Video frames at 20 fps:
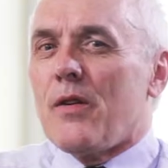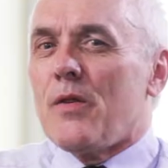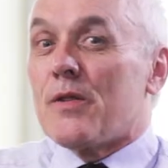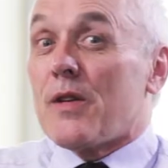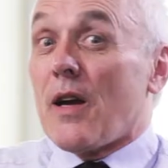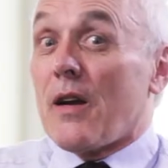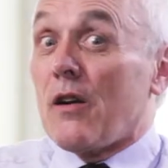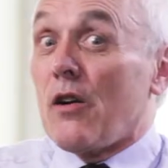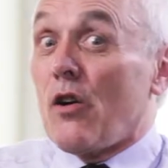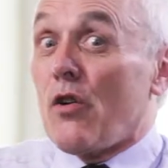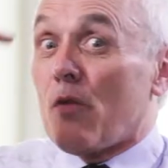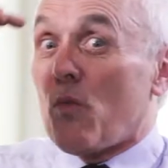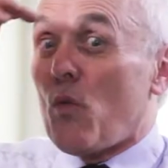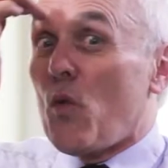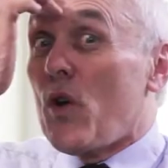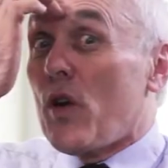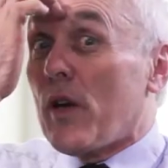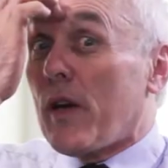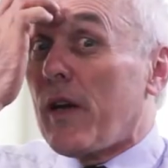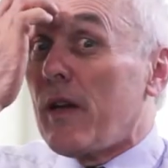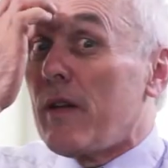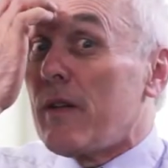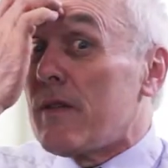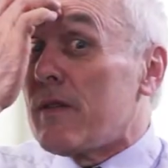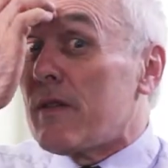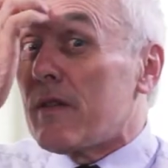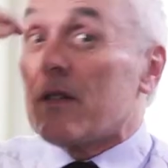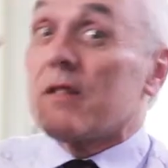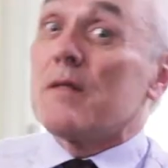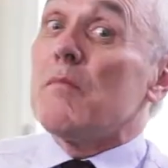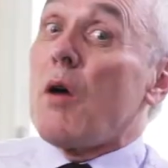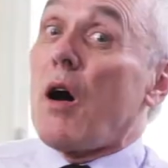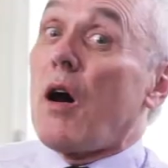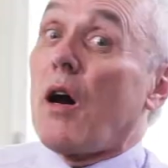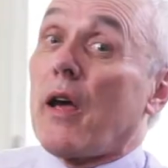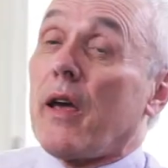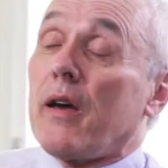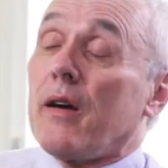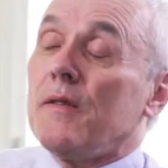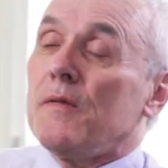he's done a lot of work in
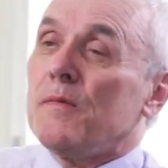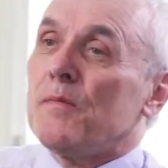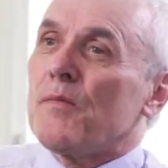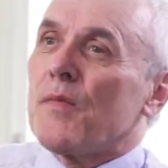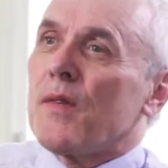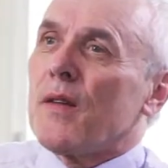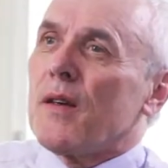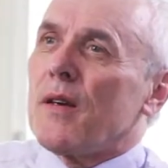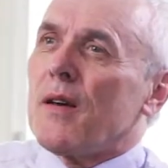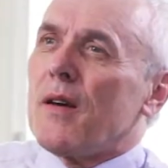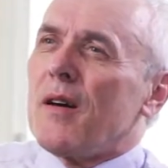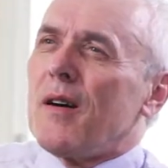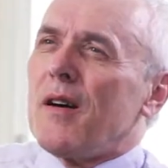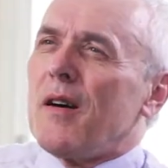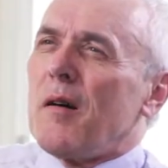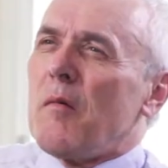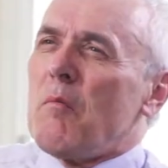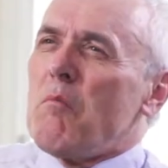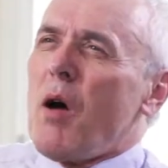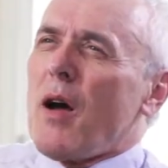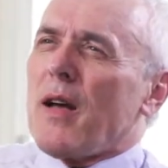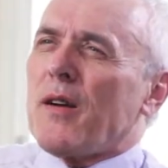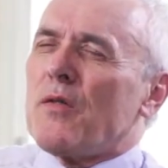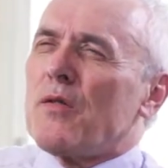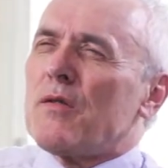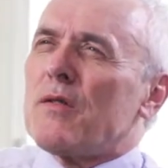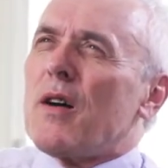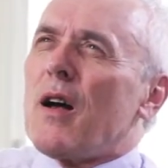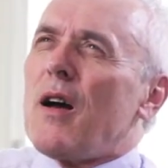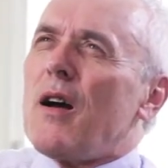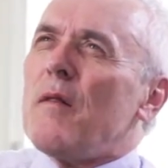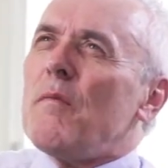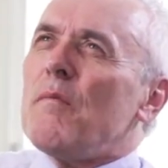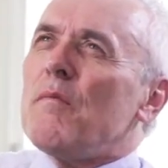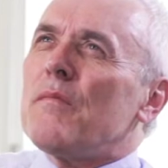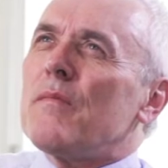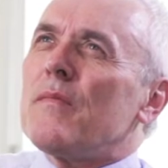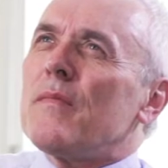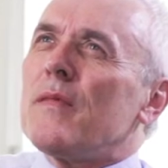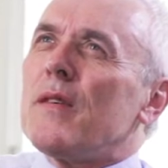Somalia. Michael,
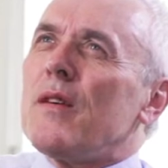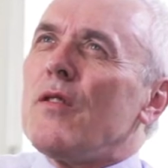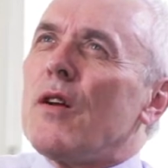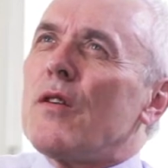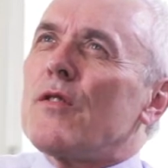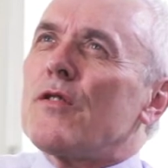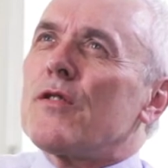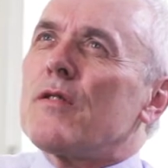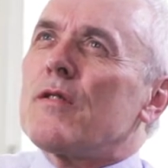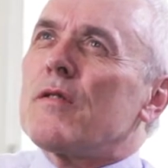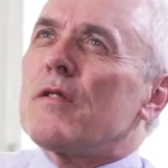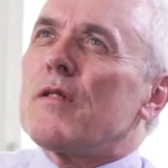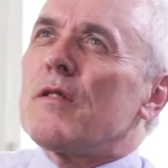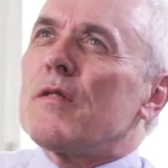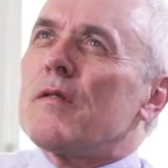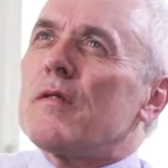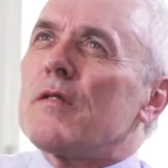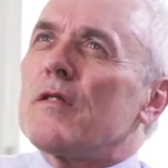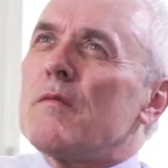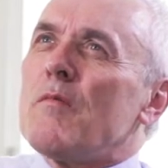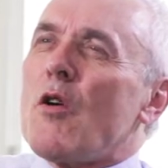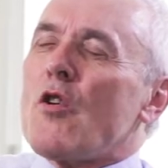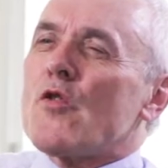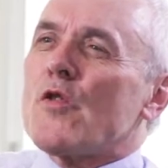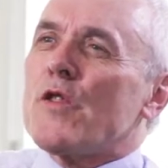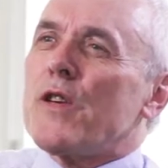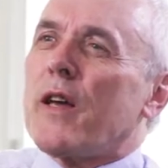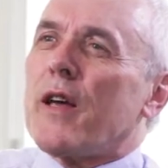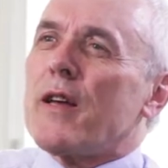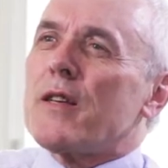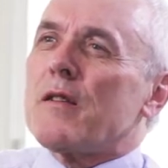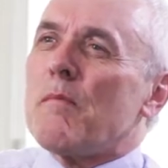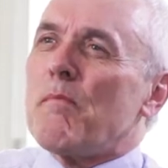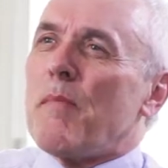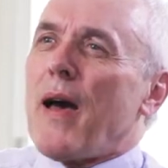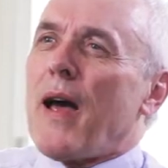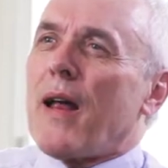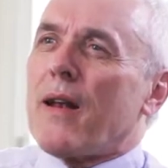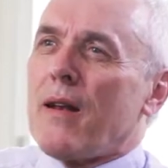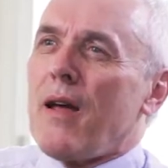democracy gets a
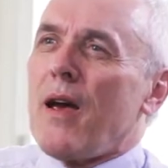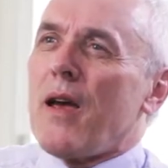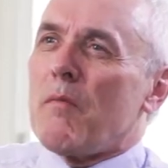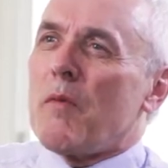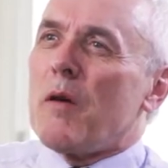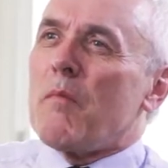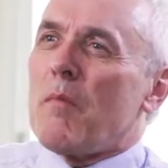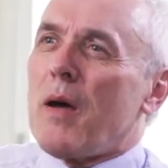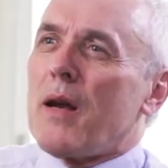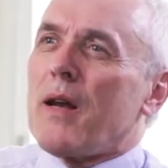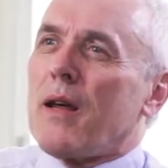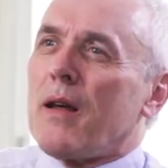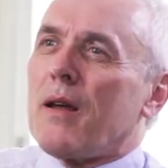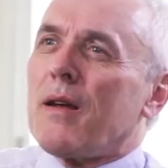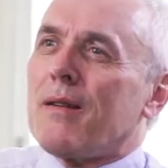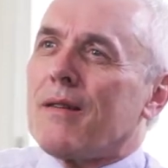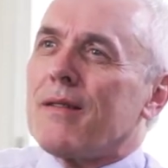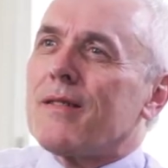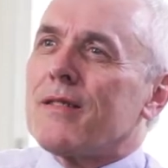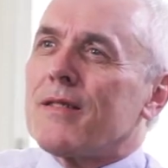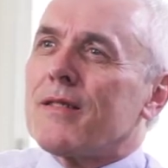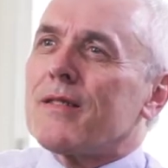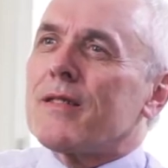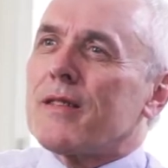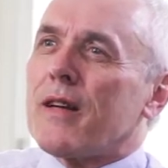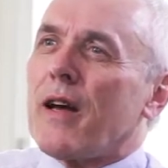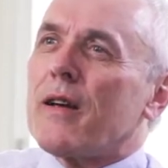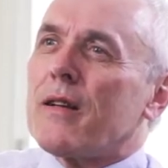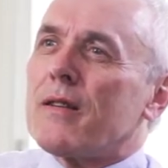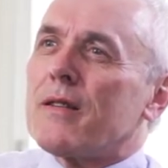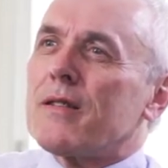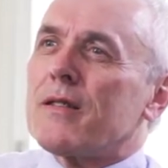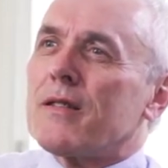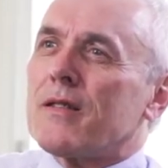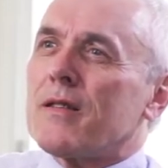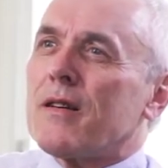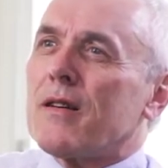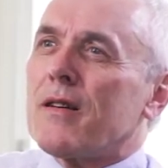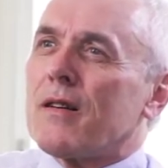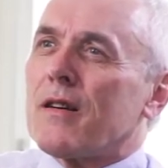bad name in many
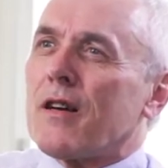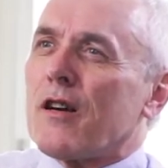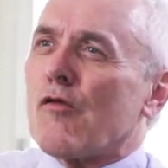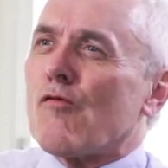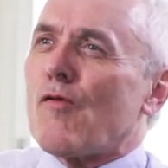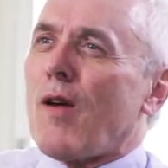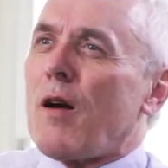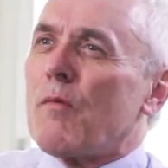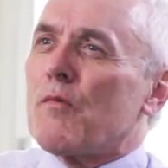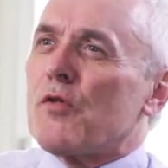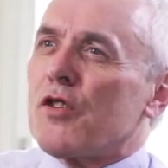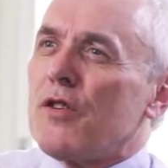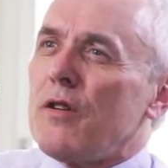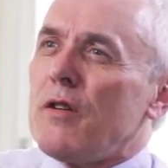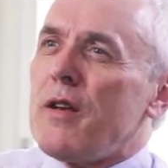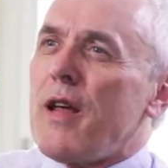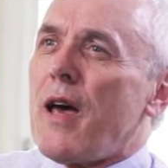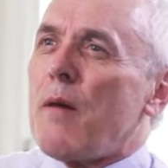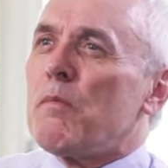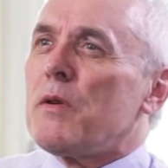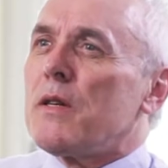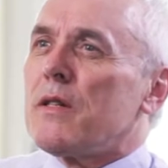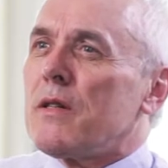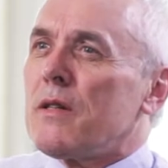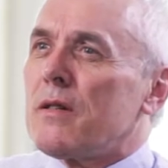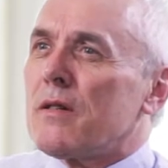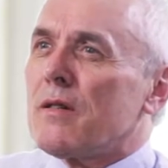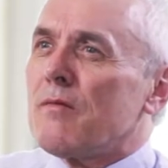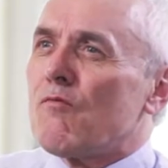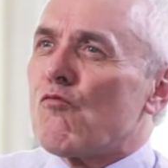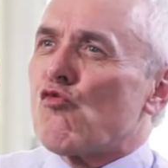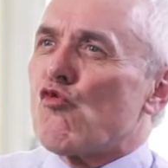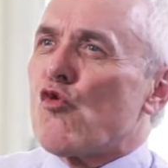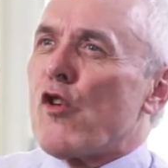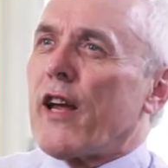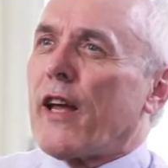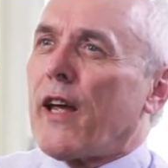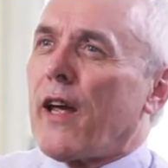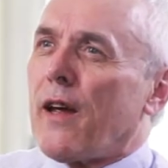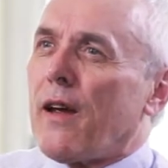states, corruption, nepotism,
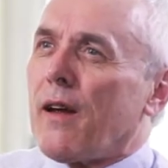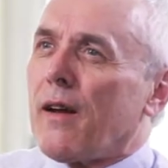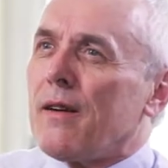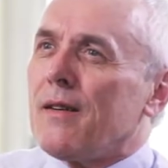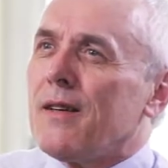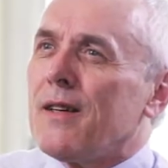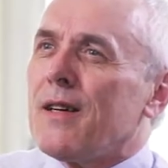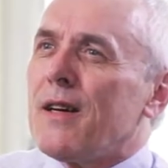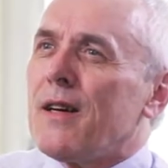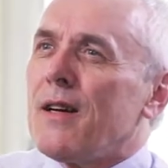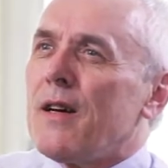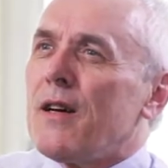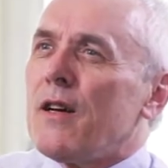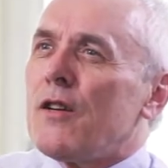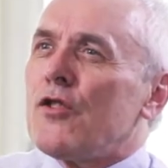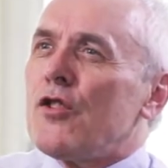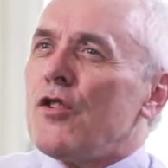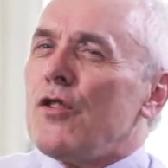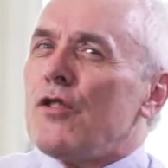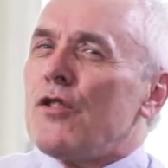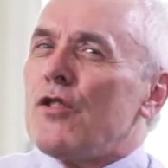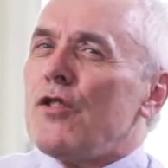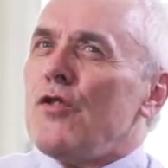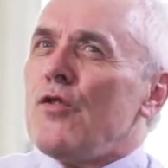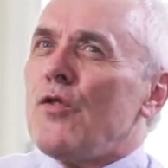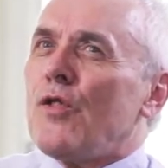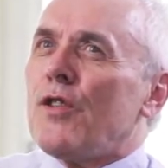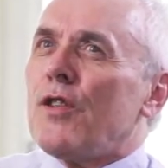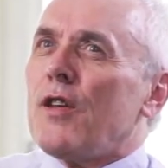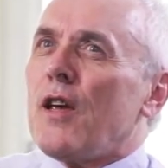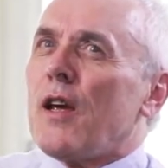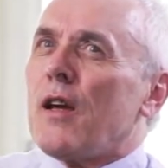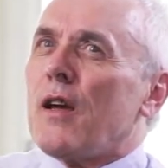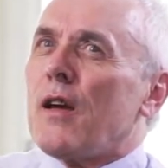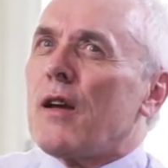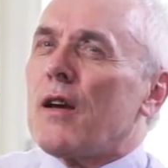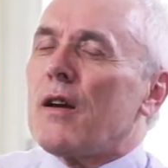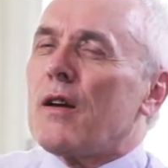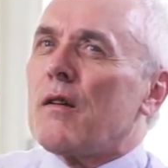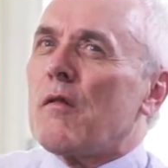rigging. Do you
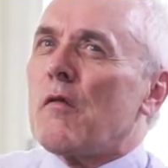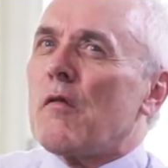think